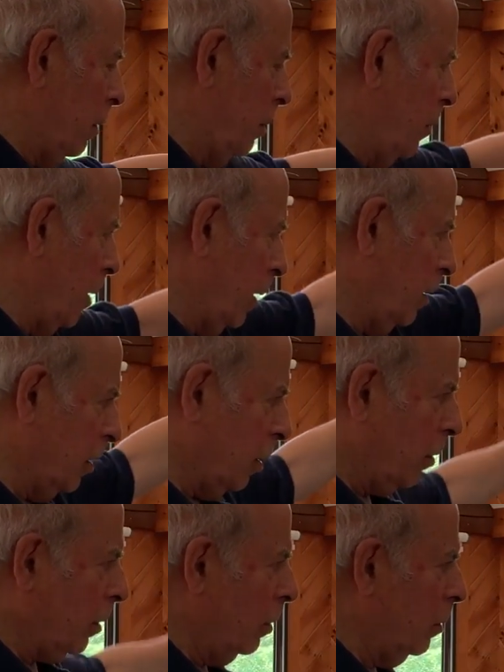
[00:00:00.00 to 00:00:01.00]
a
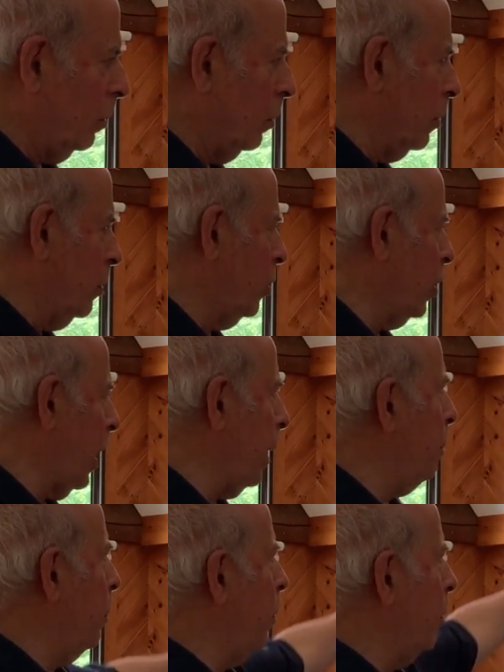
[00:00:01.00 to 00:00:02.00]
circle or a
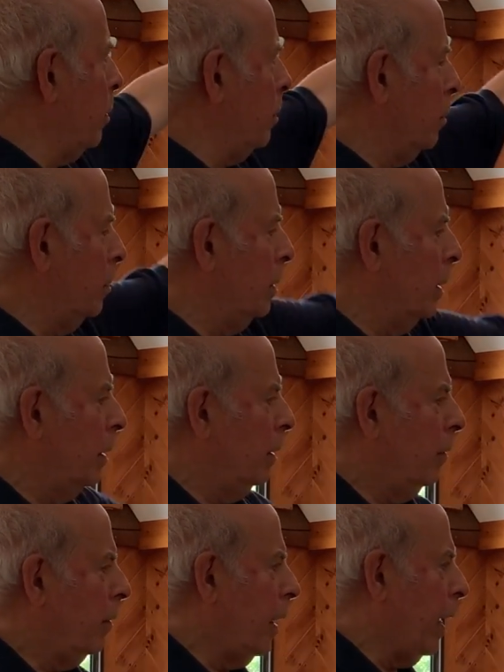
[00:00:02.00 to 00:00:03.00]
shape
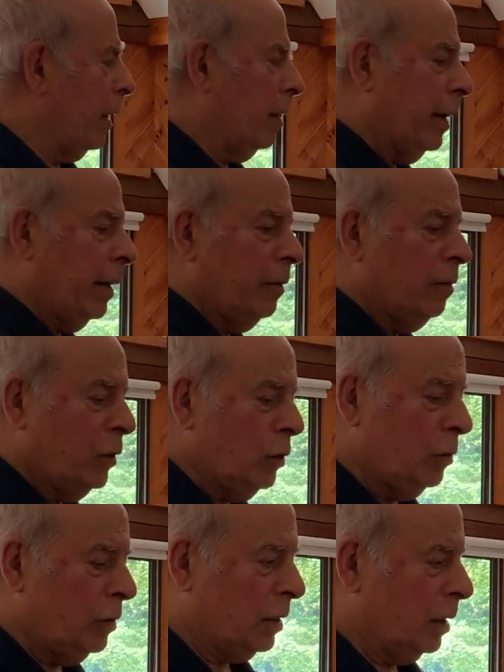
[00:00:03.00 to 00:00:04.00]
that I've
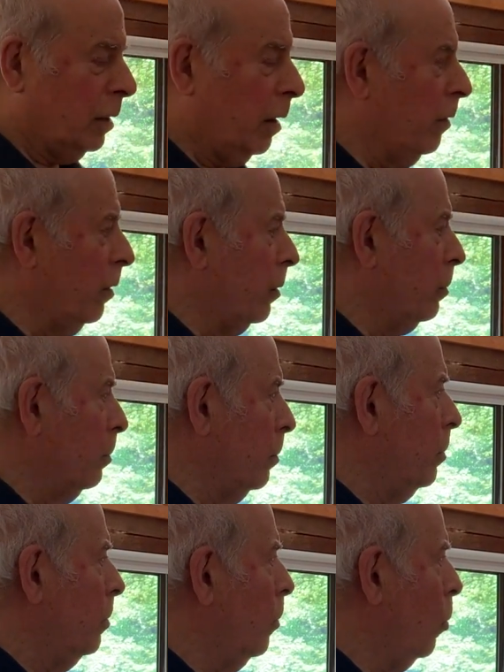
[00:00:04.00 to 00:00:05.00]
used in other
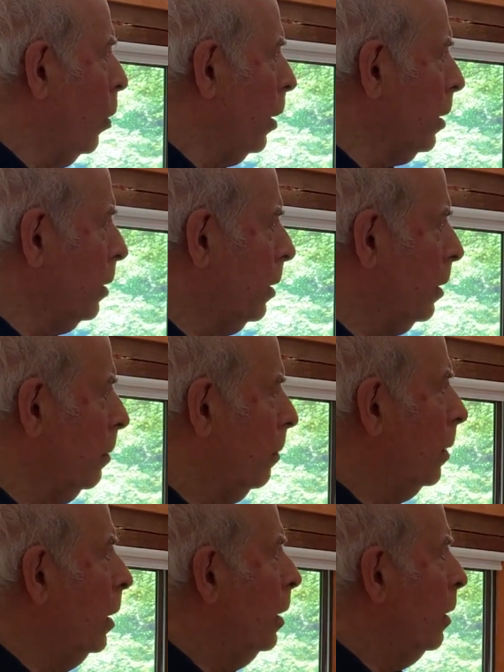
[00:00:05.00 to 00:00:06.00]
work
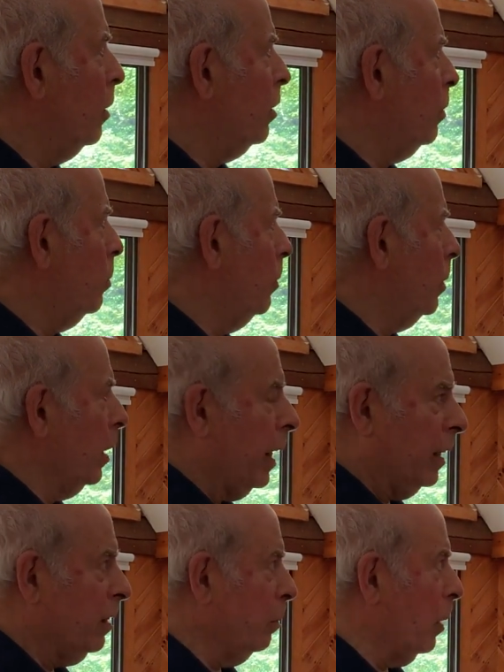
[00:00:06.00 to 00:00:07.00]
this
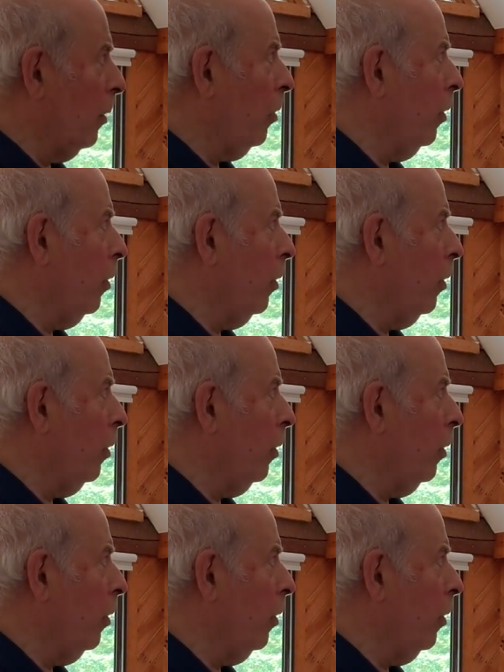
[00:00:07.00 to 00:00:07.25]
last month.